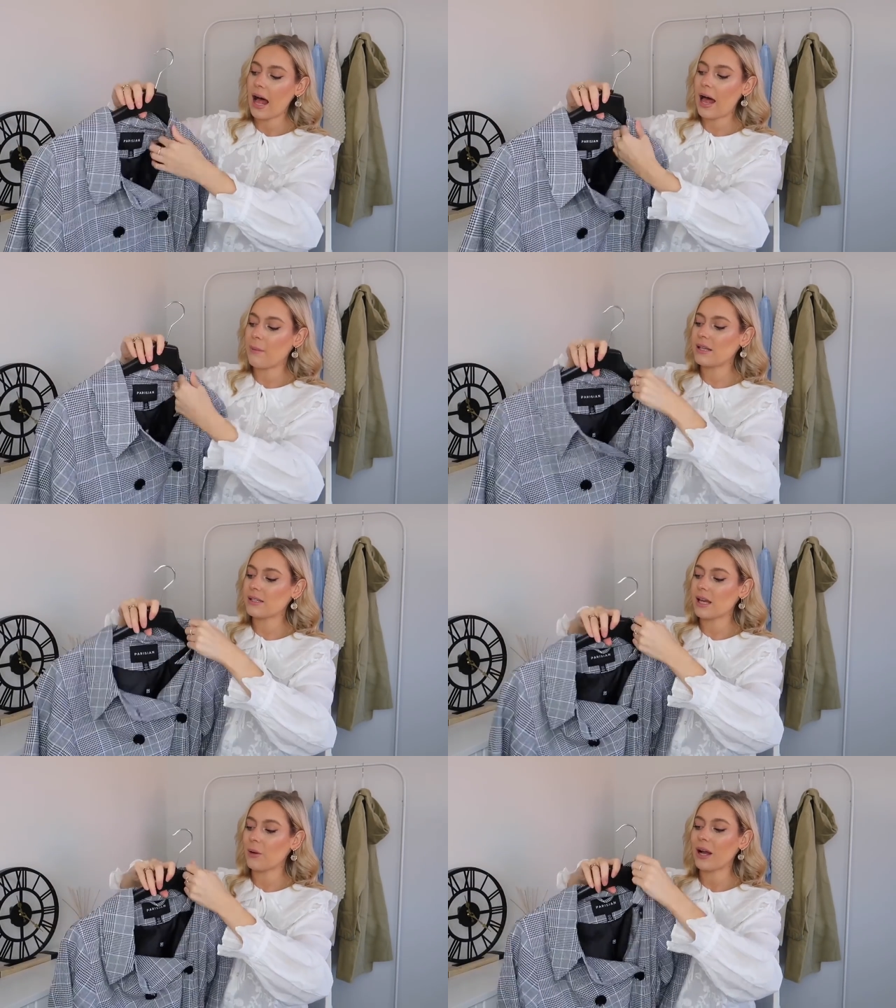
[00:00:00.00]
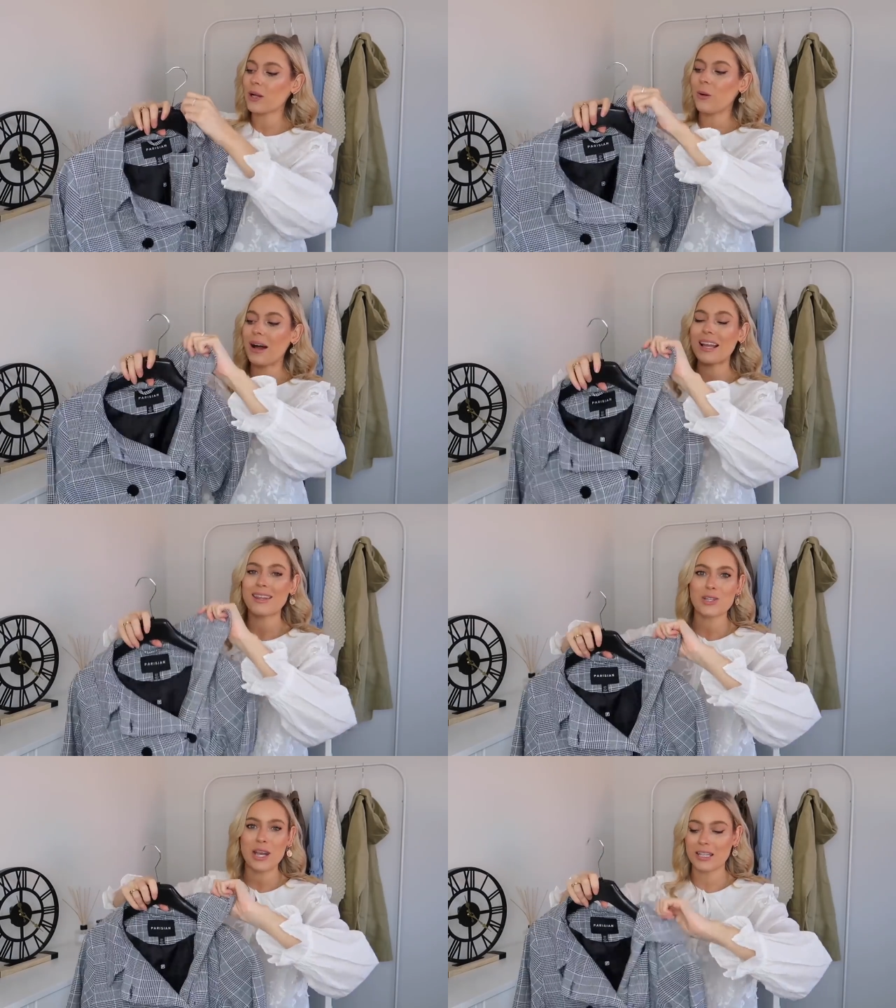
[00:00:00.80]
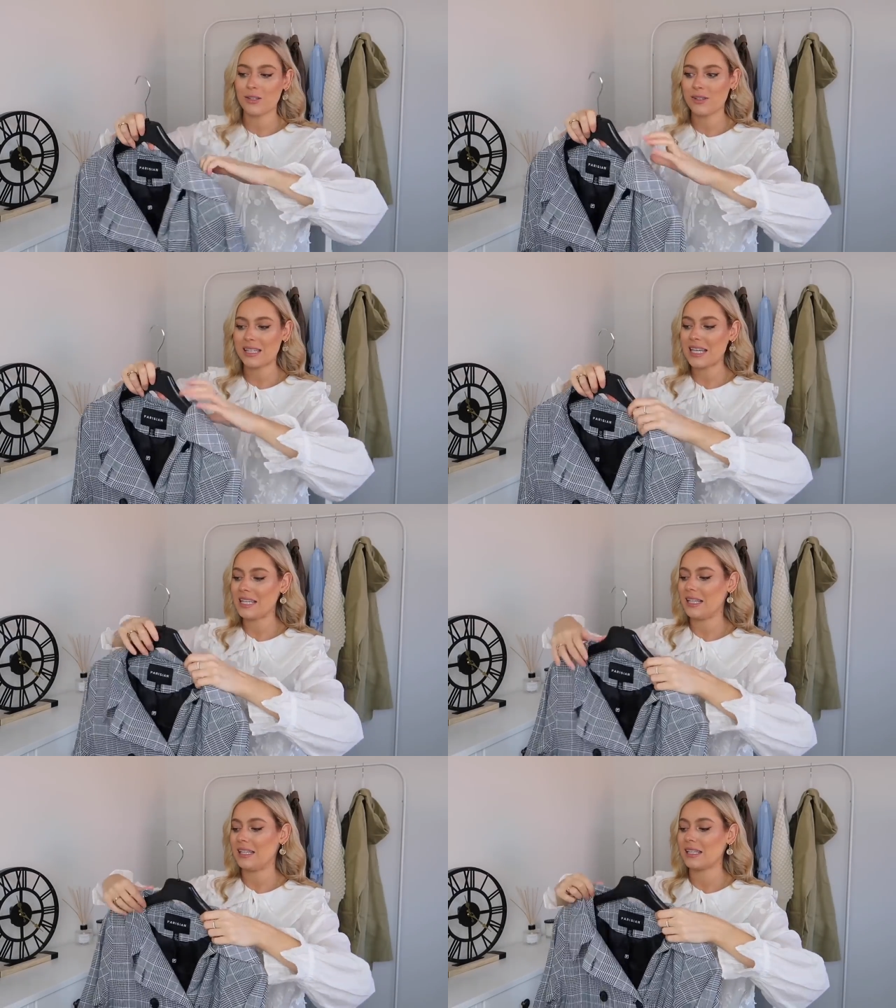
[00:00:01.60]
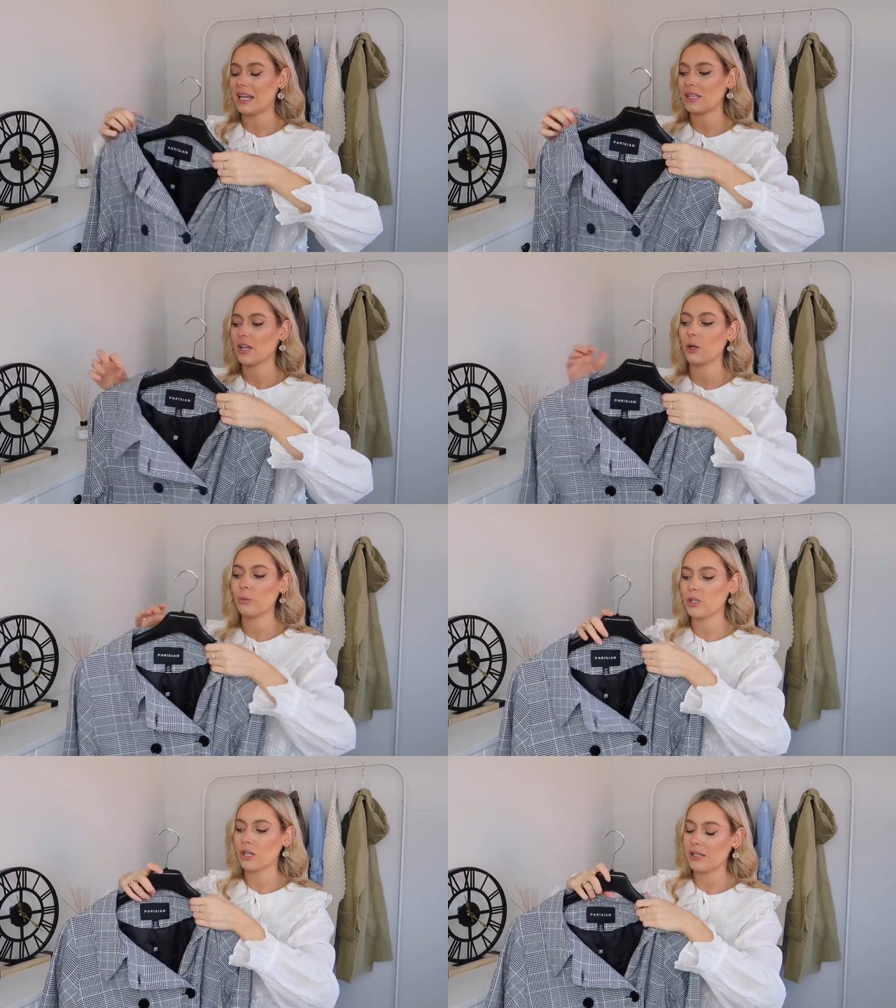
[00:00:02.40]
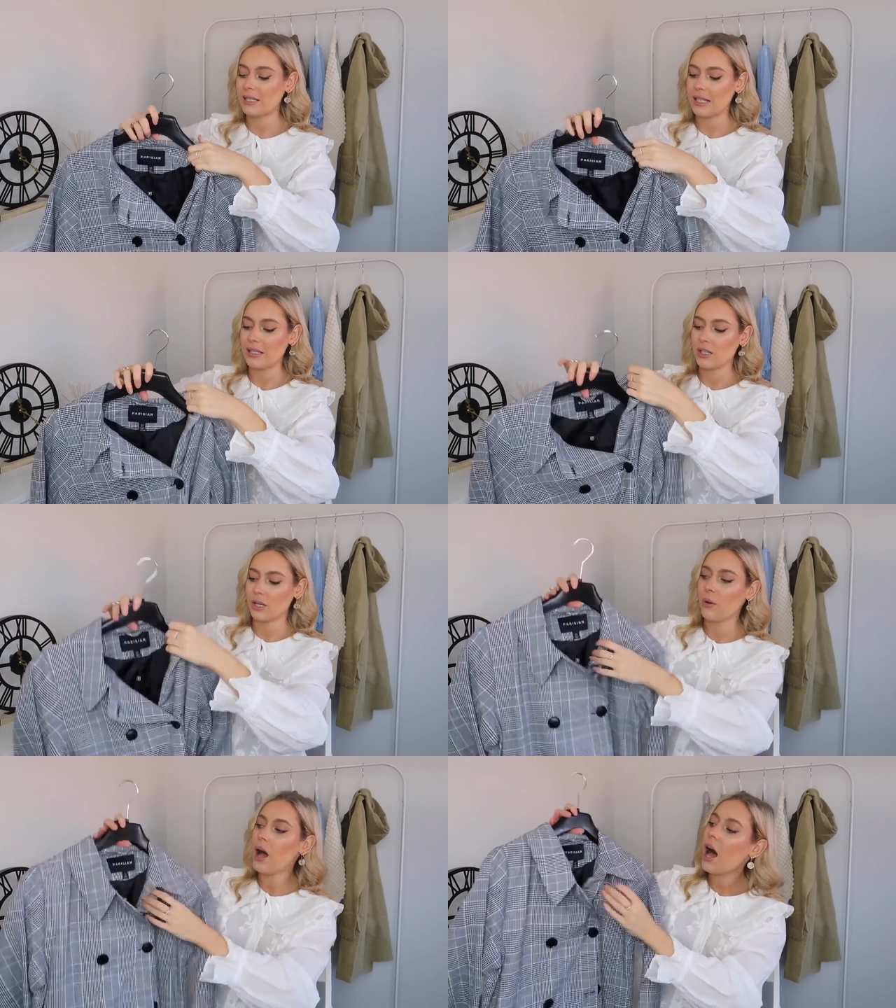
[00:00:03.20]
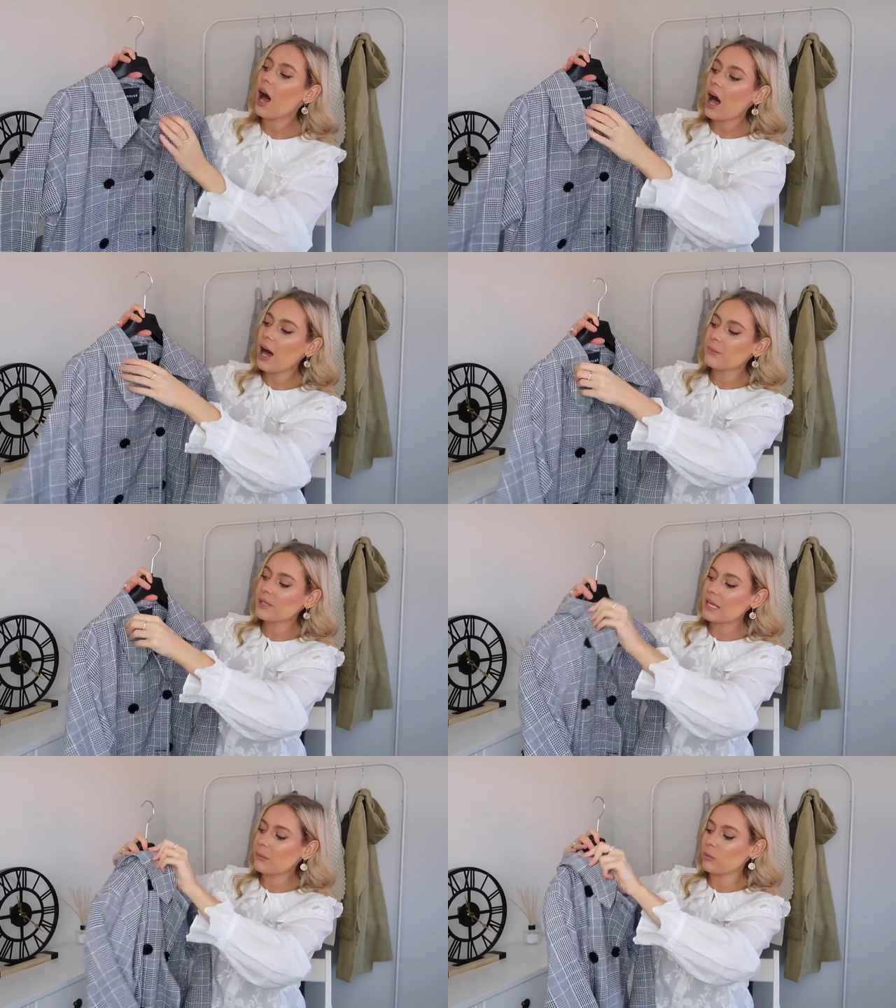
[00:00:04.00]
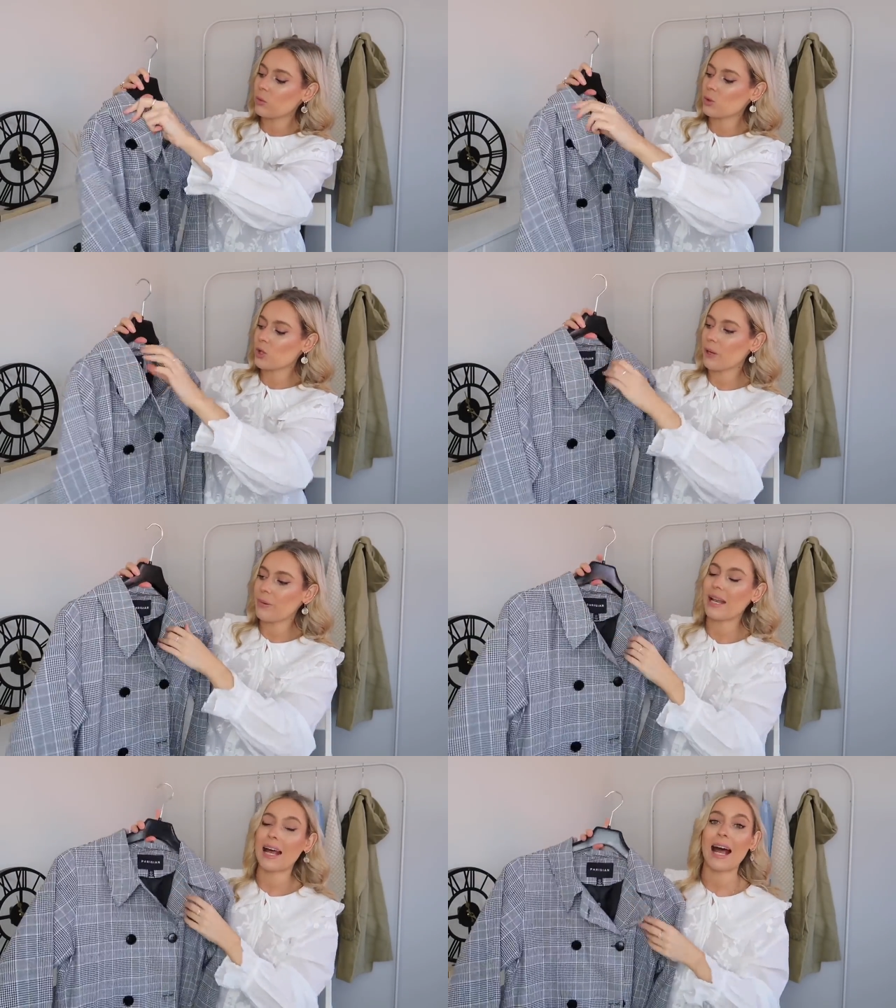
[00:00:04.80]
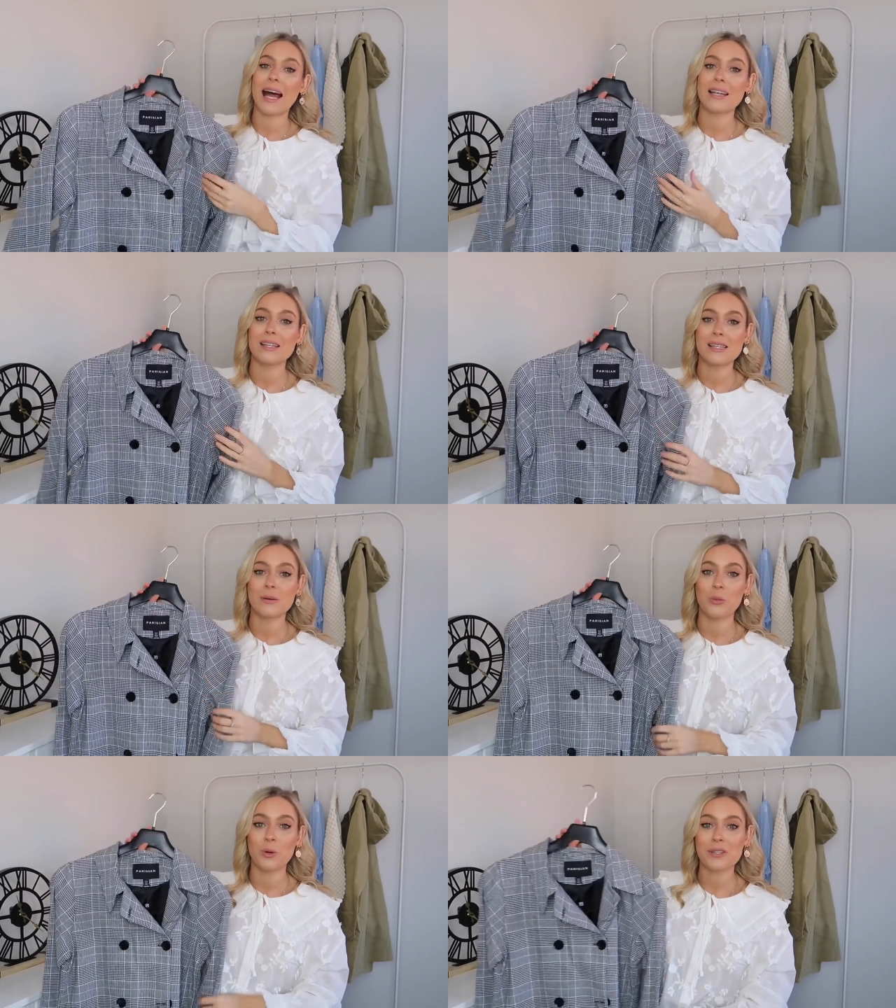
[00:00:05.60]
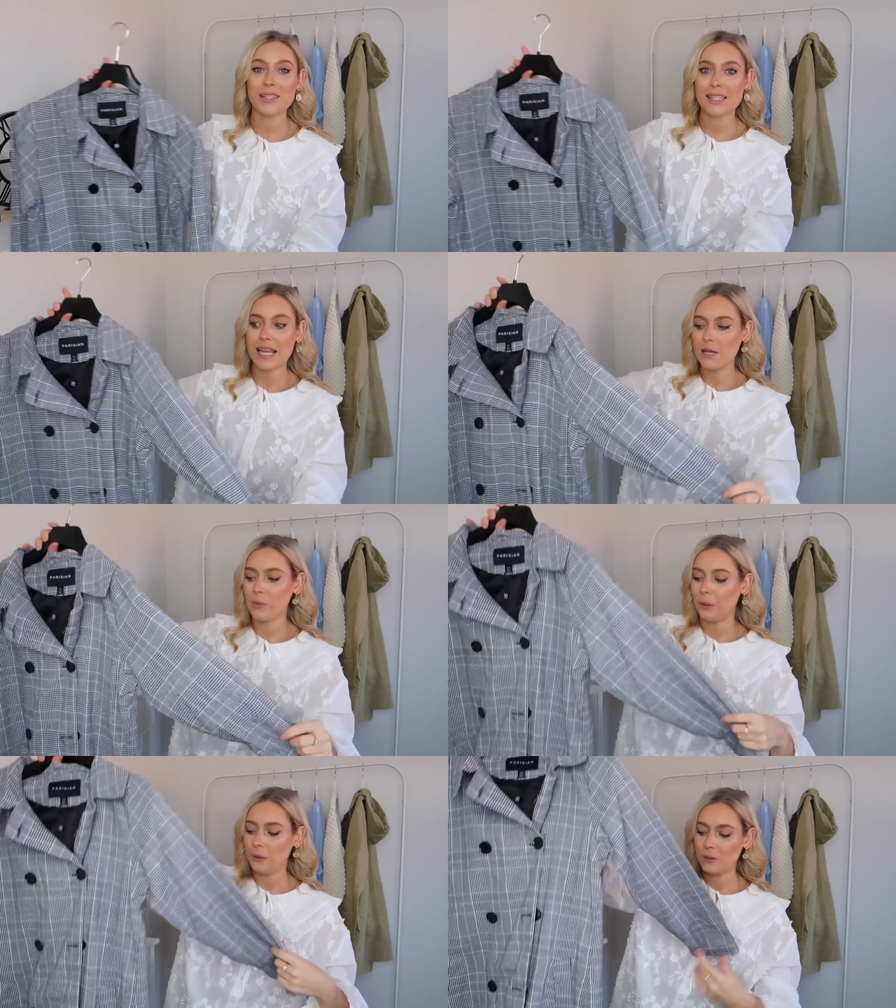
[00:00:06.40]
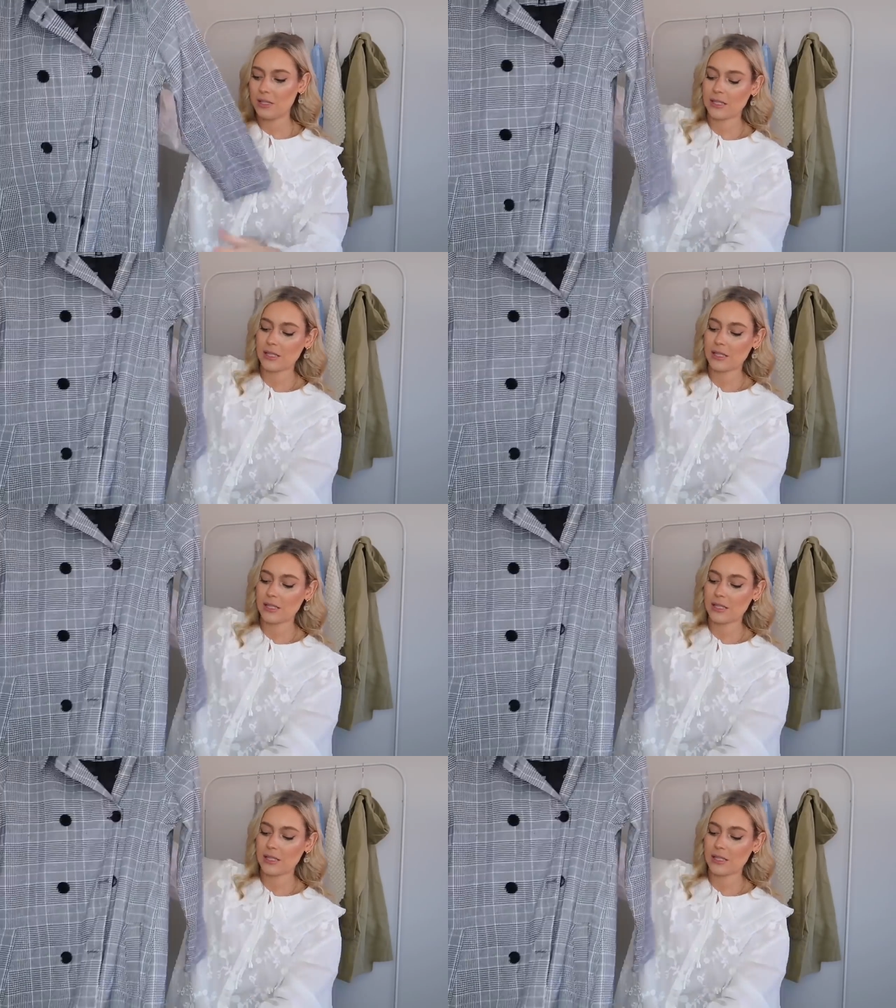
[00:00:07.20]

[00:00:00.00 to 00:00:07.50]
And so I quite like the change of seasons as an opportunity to update my wardrobe and add some more staples.